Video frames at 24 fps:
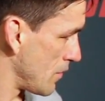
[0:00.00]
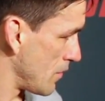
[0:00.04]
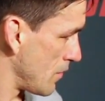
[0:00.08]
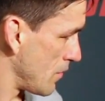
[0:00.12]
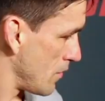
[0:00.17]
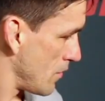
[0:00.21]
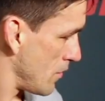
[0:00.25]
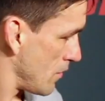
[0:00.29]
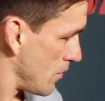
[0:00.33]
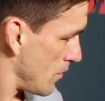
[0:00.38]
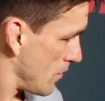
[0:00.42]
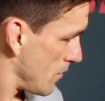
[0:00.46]

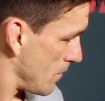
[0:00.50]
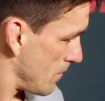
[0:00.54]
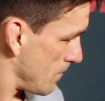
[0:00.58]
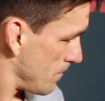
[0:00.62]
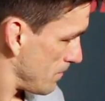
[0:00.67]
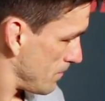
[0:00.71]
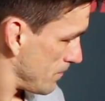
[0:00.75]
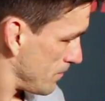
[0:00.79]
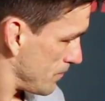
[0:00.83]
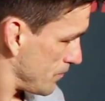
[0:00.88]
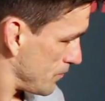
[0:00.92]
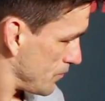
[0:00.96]
what you
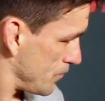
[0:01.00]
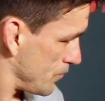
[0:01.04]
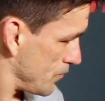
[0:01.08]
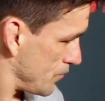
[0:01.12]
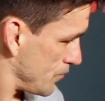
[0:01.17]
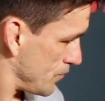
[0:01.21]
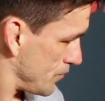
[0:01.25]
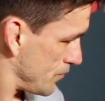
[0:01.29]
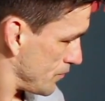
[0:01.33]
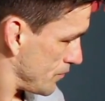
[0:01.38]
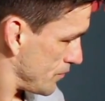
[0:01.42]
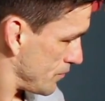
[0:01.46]
what you thought
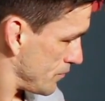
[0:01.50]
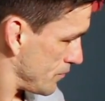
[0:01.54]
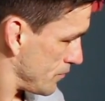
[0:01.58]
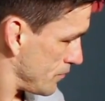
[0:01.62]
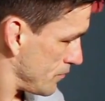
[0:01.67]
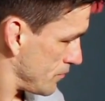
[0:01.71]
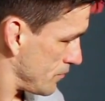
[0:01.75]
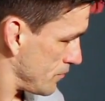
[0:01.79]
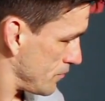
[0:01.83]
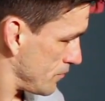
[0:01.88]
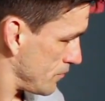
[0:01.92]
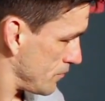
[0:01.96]
this may
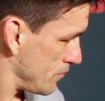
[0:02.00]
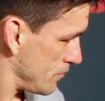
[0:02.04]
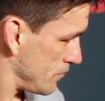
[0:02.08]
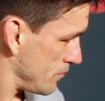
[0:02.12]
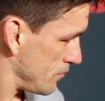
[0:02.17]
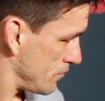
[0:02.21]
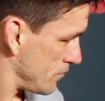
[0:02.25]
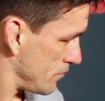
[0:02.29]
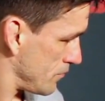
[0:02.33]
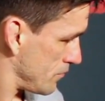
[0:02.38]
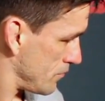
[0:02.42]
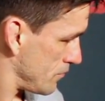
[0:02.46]
never happen,
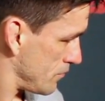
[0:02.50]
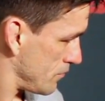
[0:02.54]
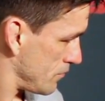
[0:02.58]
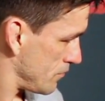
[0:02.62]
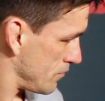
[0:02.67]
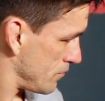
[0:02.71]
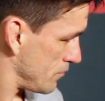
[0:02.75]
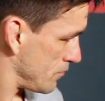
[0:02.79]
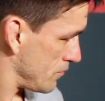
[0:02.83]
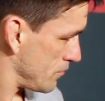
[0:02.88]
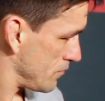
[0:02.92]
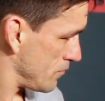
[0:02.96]
and
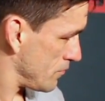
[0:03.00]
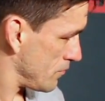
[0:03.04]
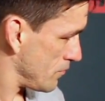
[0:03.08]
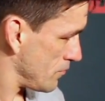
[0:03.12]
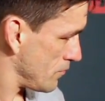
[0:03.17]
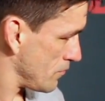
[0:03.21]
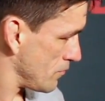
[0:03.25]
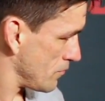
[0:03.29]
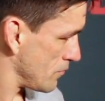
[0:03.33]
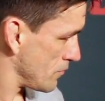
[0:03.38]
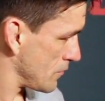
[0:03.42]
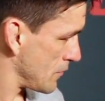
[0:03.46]
this is
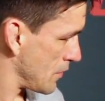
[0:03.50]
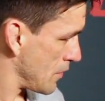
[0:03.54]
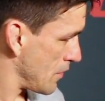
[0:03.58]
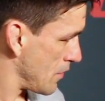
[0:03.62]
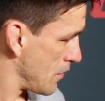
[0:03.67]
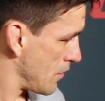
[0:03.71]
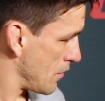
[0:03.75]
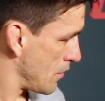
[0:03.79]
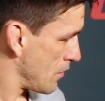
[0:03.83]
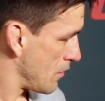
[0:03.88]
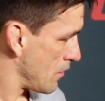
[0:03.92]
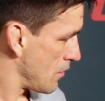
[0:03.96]
really really
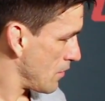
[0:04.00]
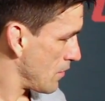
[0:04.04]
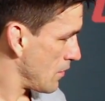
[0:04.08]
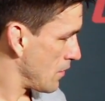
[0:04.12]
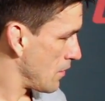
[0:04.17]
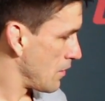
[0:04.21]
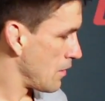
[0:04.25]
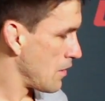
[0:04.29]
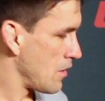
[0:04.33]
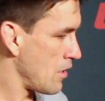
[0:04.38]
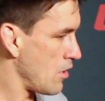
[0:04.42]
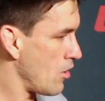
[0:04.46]

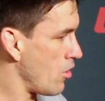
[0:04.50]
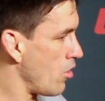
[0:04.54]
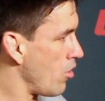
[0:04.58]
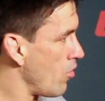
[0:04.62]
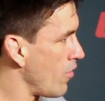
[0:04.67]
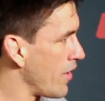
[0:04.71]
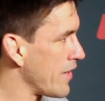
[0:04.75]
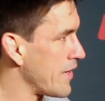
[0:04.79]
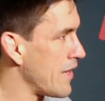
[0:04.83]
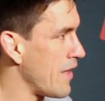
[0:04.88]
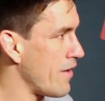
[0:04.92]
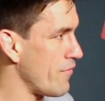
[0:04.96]
frustrating. Now.
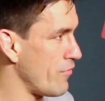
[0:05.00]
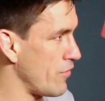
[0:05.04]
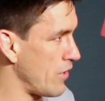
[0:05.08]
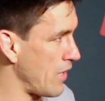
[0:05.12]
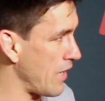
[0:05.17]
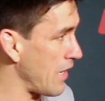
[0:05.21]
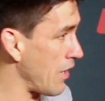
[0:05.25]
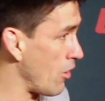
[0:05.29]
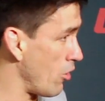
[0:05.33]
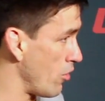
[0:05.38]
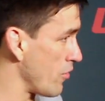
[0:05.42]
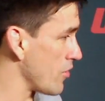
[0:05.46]
No, I never.
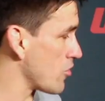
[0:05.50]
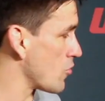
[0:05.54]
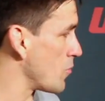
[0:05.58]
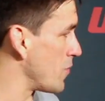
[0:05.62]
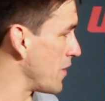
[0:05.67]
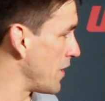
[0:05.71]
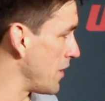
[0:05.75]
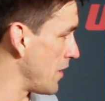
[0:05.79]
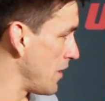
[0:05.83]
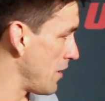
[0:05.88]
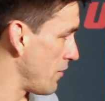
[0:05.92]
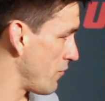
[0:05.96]
I always
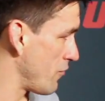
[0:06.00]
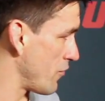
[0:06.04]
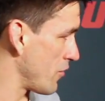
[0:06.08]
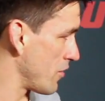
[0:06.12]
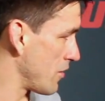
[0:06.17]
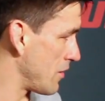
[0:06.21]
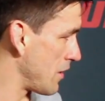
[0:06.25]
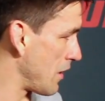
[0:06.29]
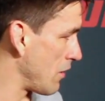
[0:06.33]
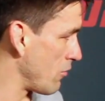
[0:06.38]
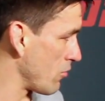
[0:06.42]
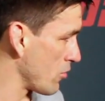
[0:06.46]
believed
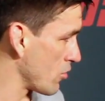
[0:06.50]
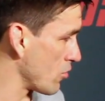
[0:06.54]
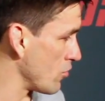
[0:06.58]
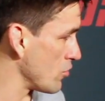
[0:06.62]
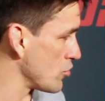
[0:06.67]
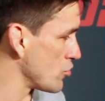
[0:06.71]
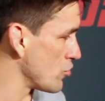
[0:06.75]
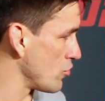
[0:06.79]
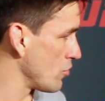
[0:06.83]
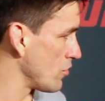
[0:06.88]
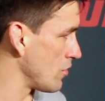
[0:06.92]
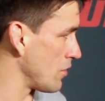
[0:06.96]
that I was
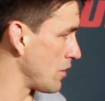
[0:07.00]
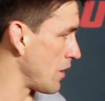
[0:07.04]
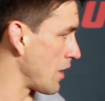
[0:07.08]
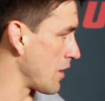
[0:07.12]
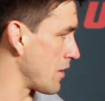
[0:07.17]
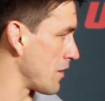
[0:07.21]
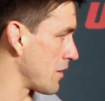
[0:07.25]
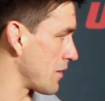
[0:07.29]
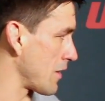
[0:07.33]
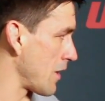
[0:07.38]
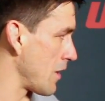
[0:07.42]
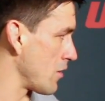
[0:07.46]
going to
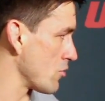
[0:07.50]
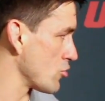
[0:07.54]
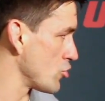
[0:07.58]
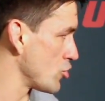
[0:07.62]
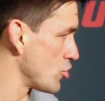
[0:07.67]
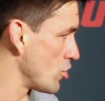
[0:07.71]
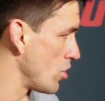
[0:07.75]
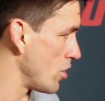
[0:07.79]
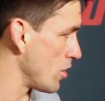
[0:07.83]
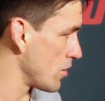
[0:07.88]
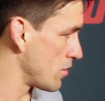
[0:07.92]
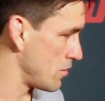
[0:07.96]
get the title
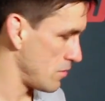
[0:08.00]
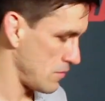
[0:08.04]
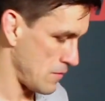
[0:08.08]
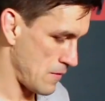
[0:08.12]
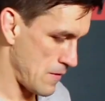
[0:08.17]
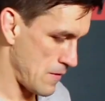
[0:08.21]
shot.